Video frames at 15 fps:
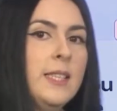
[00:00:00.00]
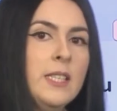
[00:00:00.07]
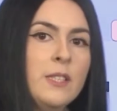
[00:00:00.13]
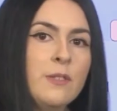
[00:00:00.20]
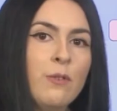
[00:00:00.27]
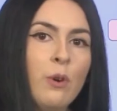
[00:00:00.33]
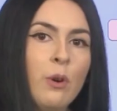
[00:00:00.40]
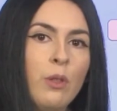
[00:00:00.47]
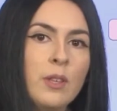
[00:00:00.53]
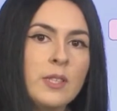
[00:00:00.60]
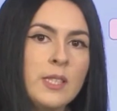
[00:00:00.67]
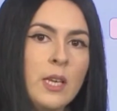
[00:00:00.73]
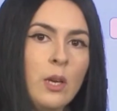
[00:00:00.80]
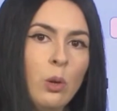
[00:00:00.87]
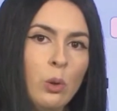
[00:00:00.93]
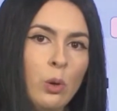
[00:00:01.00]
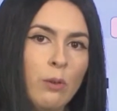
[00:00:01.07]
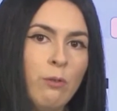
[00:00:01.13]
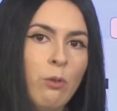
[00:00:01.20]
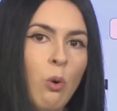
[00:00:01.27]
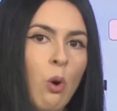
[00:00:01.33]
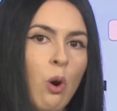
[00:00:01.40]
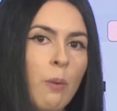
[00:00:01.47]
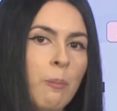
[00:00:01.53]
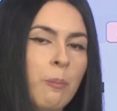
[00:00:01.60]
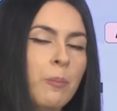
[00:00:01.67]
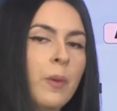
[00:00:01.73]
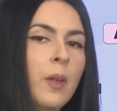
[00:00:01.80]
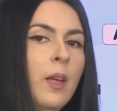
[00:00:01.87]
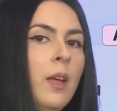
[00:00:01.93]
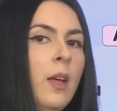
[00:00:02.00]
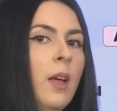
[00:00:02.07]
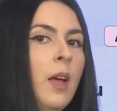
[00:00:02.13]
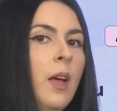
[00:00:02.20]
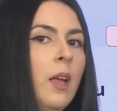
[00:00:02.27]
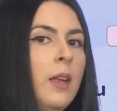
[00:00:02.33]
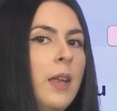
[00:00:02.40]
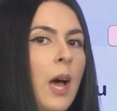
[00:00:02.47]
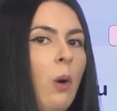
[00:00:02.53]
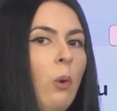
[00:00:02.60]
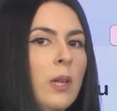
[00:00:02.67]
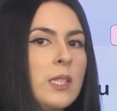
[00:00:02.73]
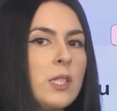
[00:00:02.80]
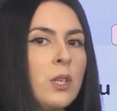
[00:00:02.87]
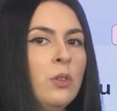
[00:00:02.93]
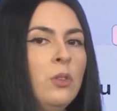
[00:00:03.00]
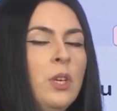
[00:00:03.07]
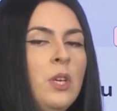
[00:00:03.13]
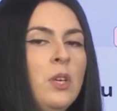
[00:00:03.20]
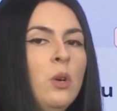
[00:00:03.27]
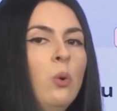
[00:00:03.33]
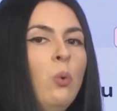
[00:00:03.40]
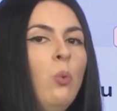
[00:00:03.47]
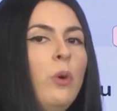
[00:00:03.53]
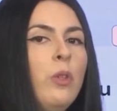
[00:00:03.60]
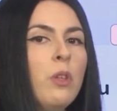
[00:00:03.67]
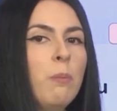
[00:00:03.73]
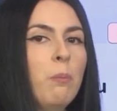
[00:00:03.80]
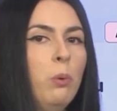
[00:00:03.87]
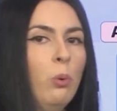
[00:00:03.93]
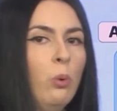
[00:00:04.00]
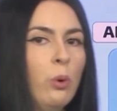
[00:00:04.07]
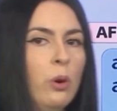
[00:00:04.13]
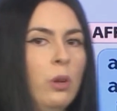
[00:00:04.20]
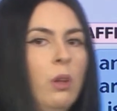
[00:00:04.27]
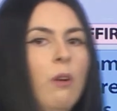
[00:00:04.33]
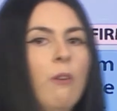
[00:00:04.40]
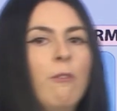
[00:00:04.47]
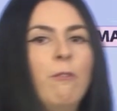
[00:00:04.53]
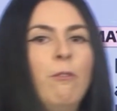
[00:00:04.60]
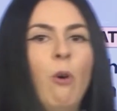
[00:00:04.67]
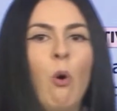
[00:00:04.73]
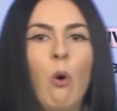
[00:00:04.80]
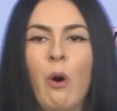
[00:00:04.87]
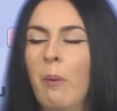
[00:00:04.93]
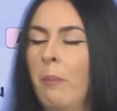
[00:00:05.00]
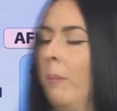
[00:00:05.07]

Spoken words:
is for the singular form. Now let's continue with the plural form.